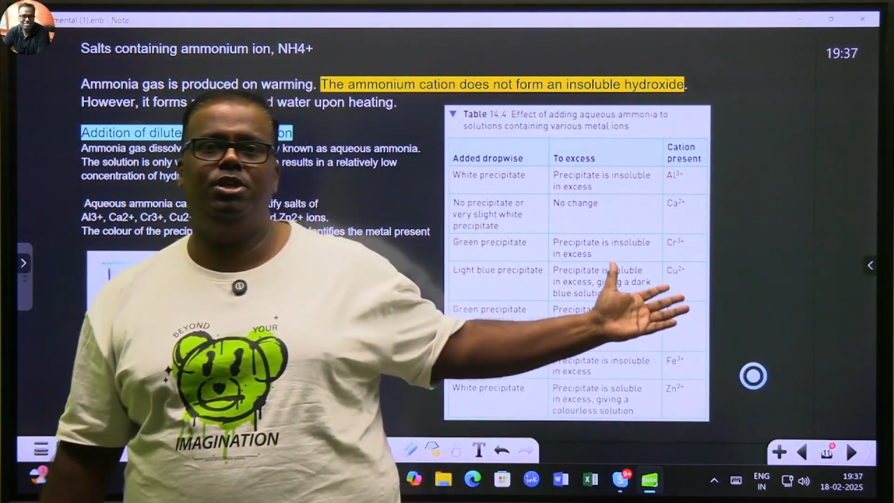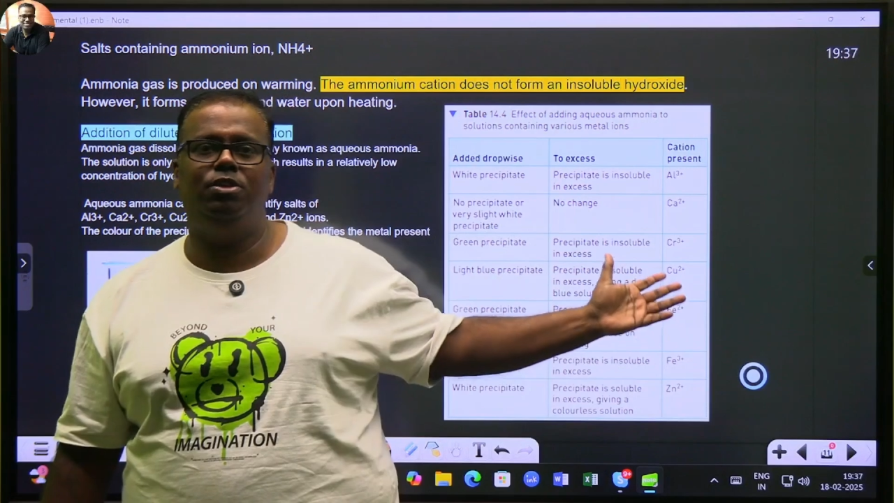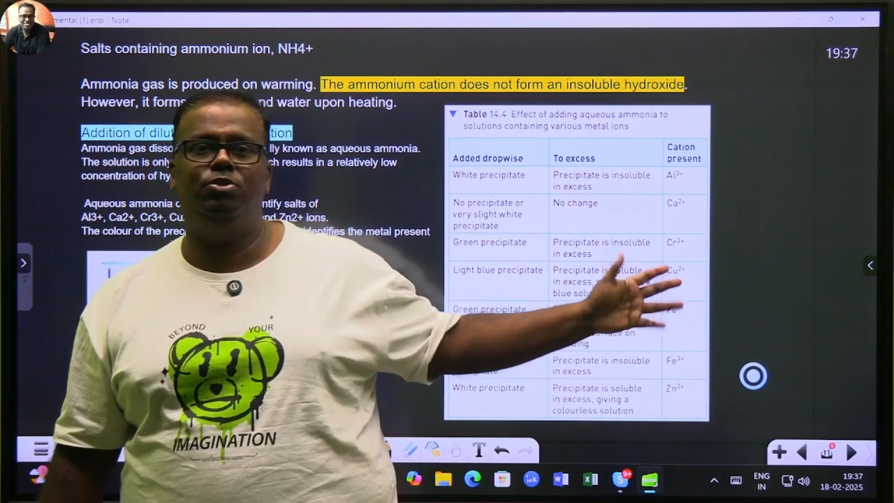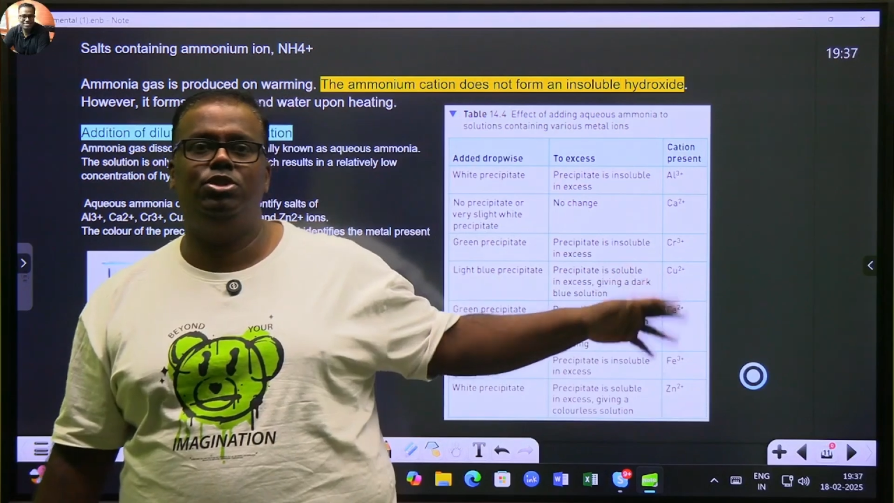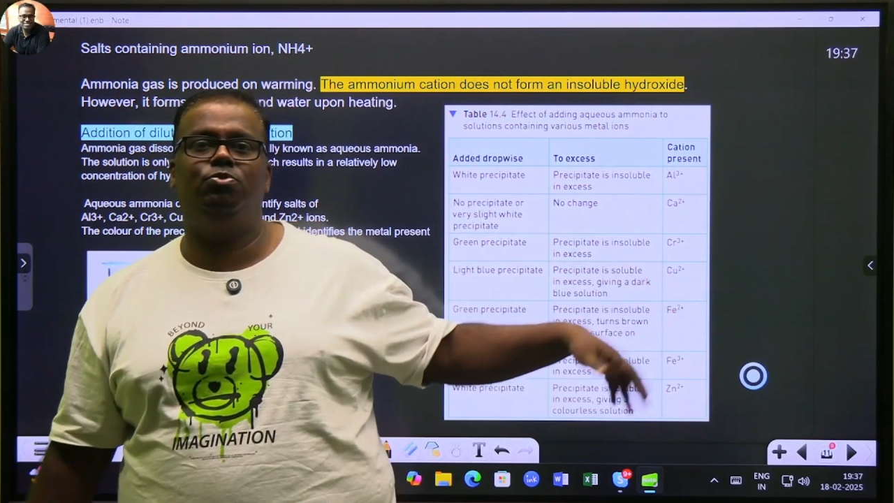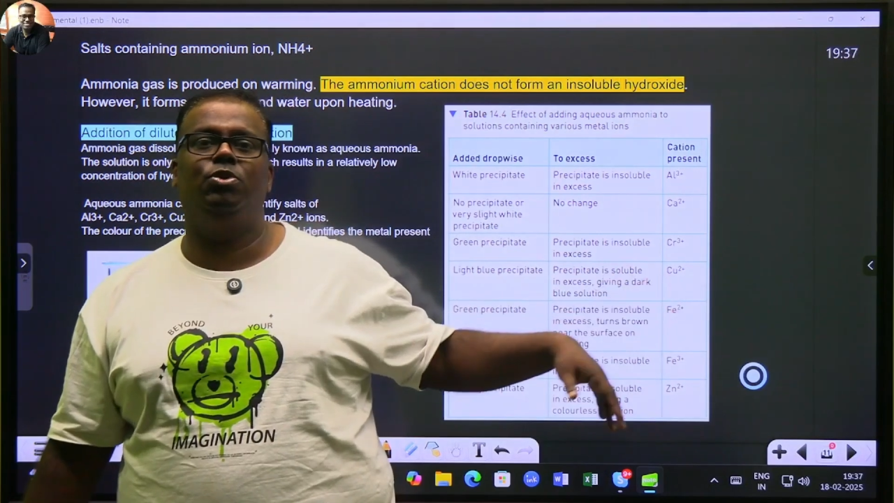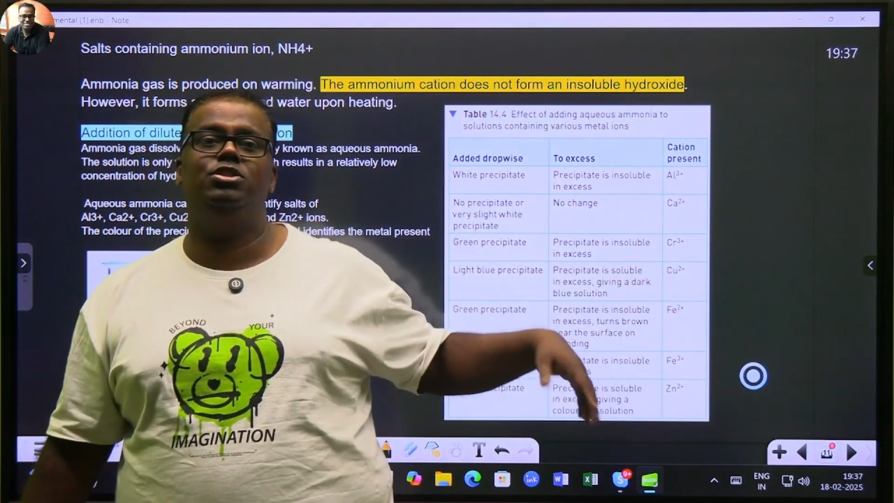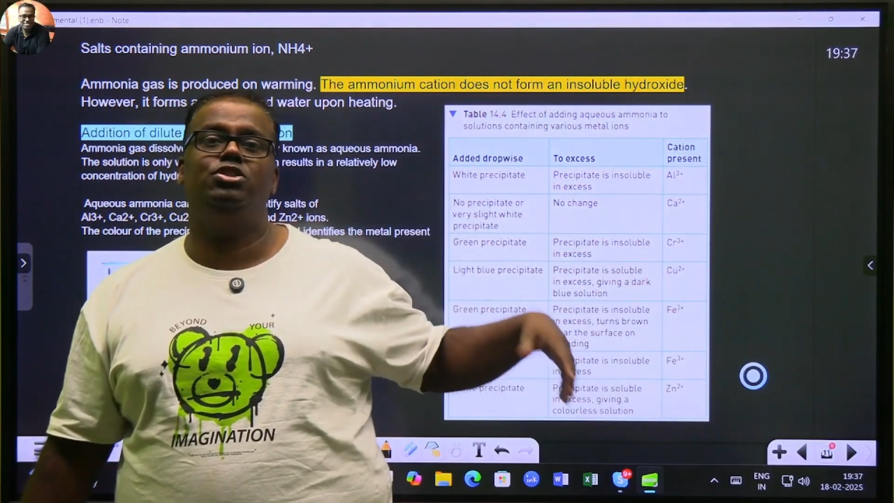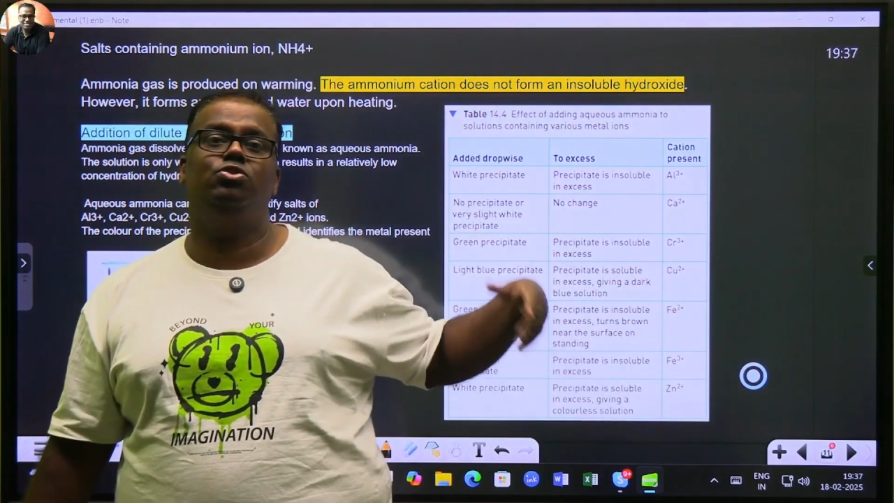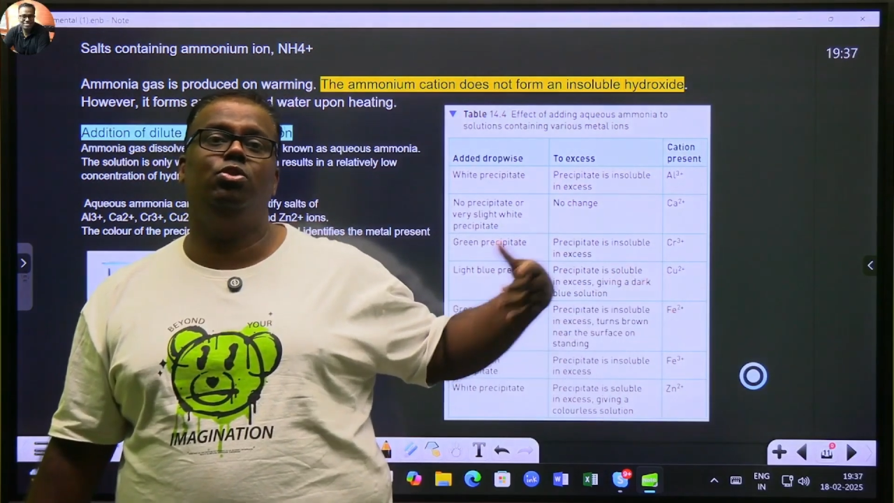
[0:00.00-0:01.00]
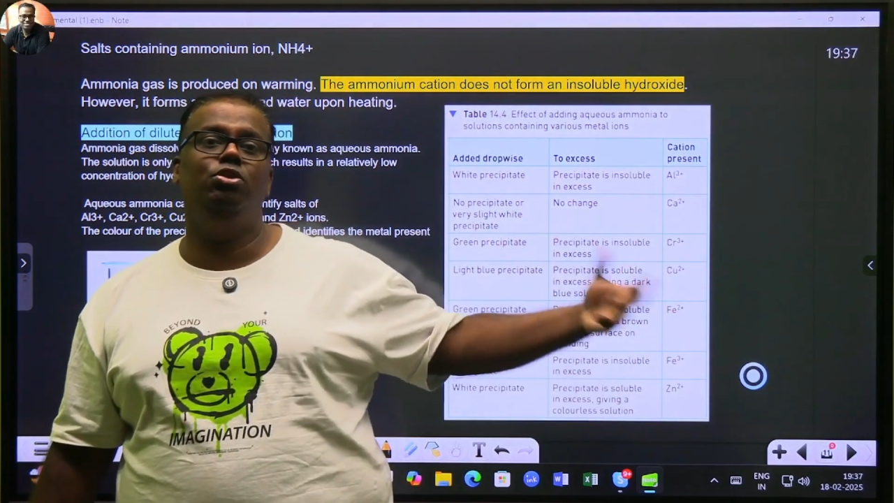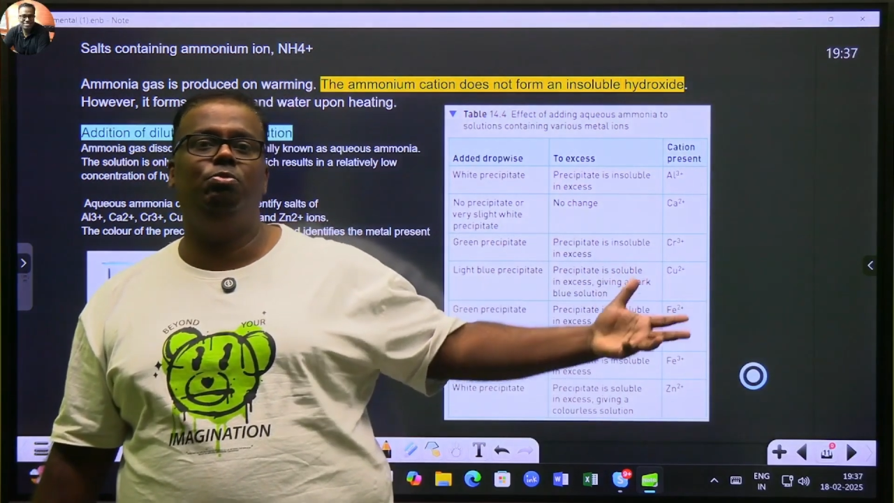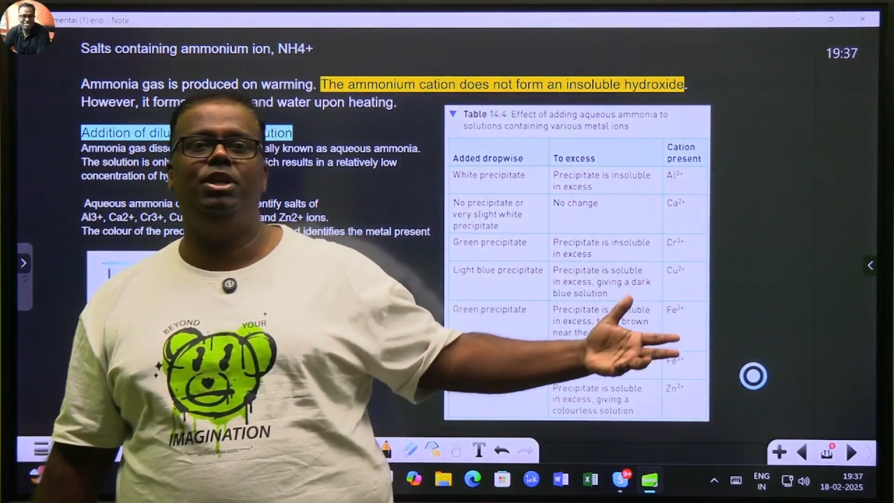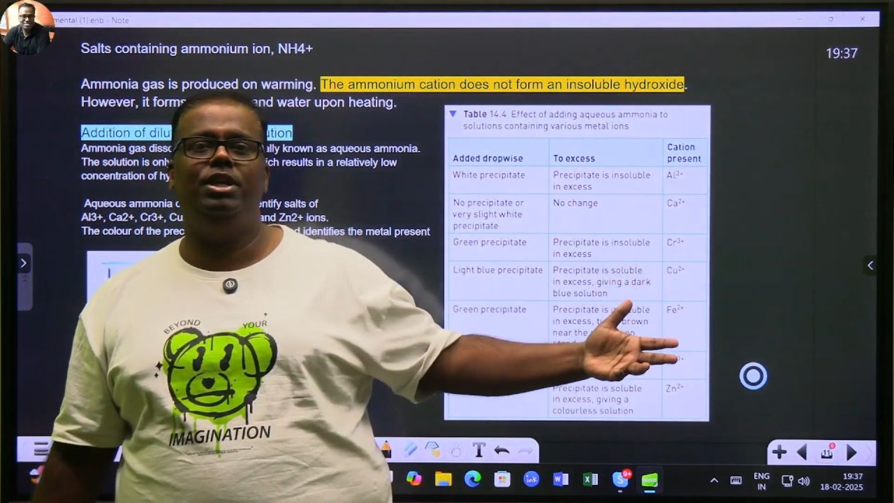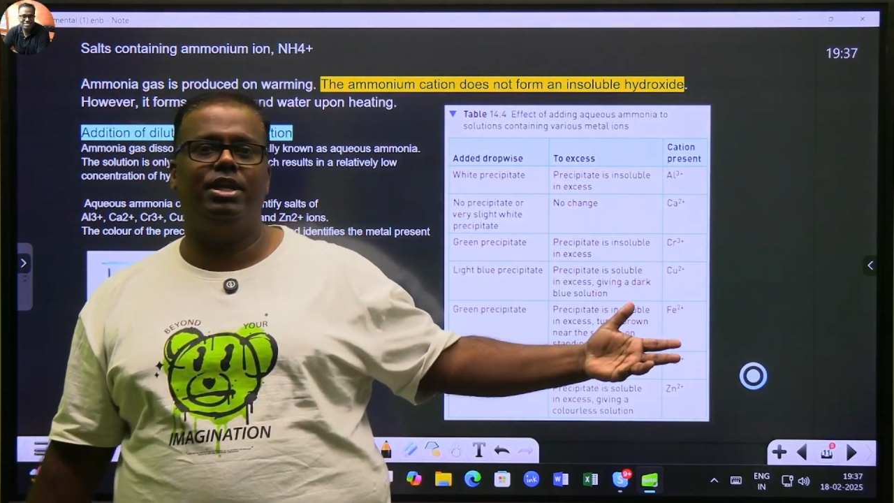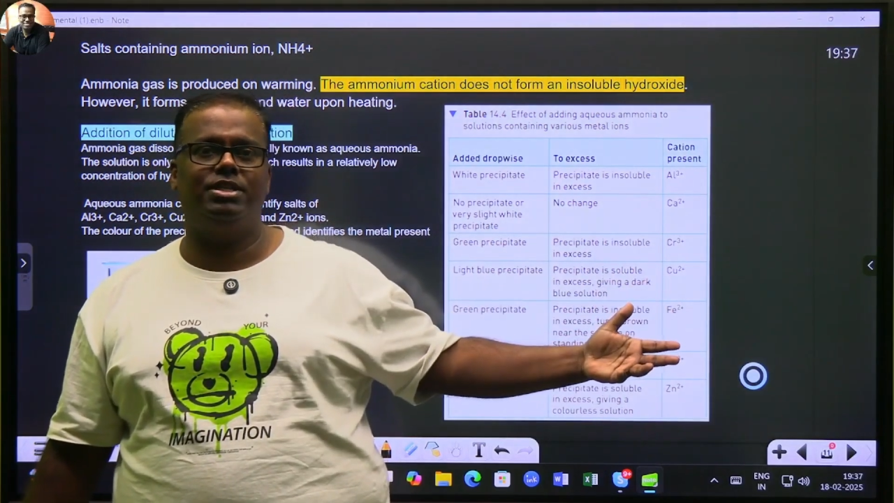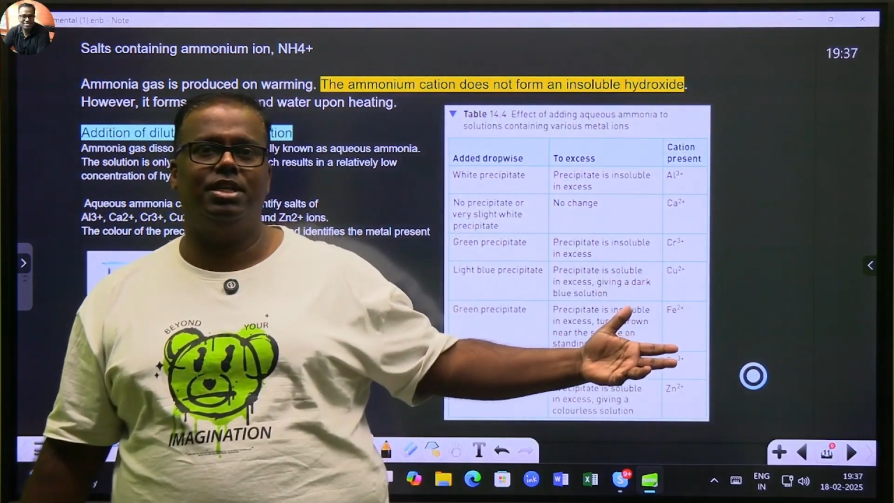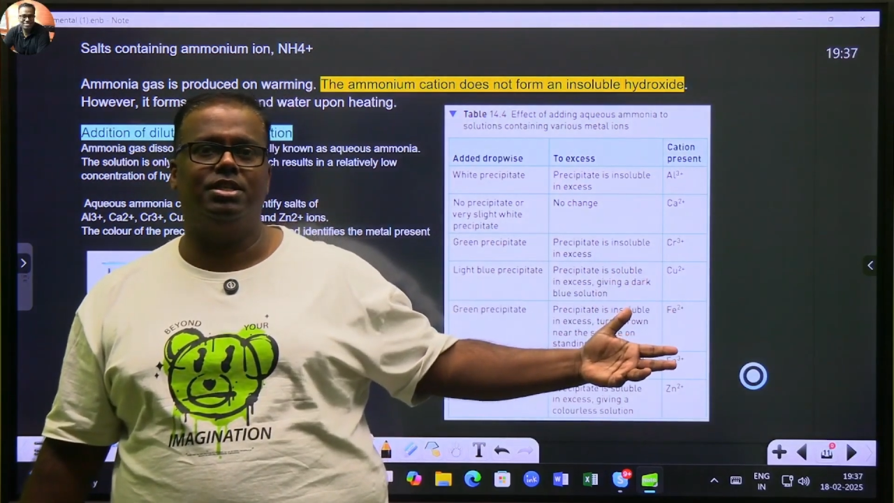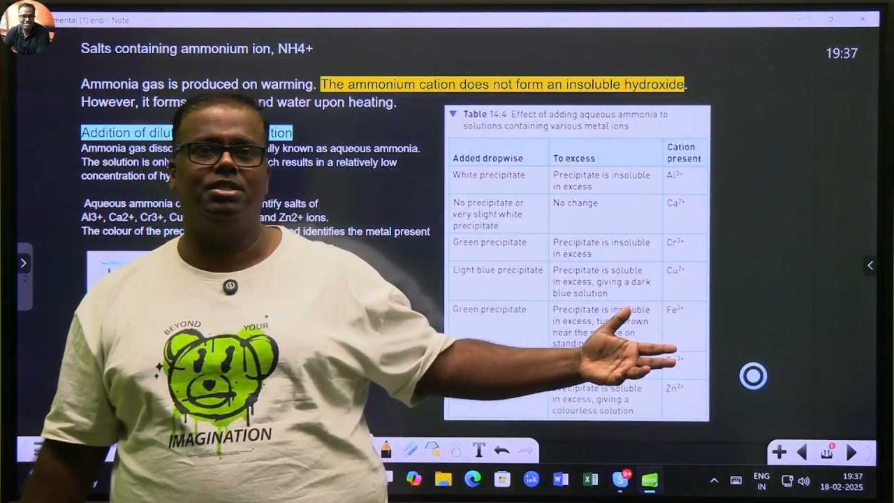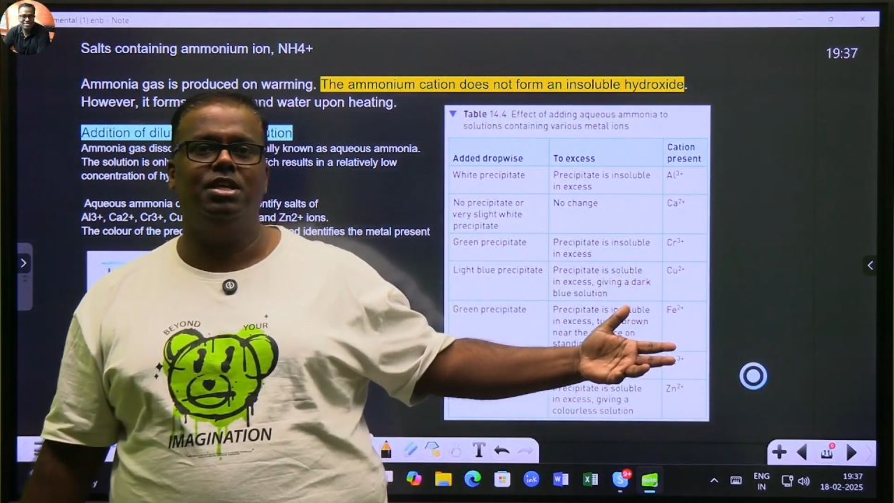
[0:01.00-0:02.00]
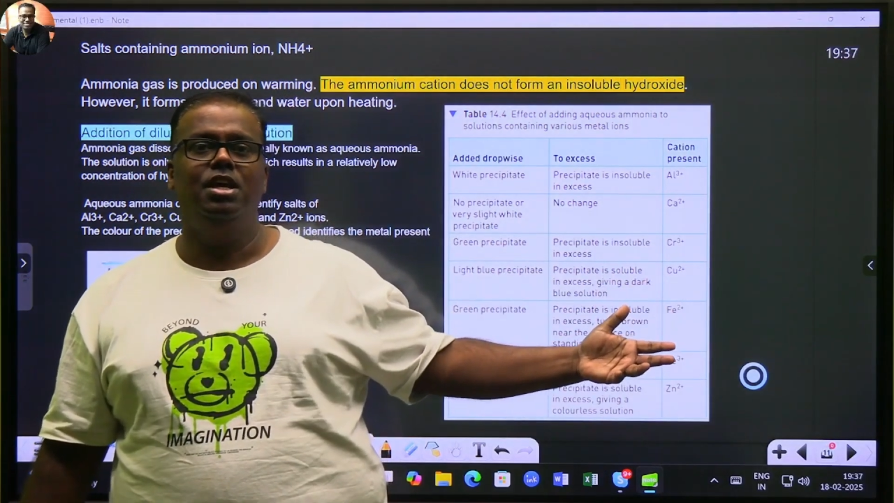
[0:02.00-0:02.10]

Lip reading: which was soluble in excess,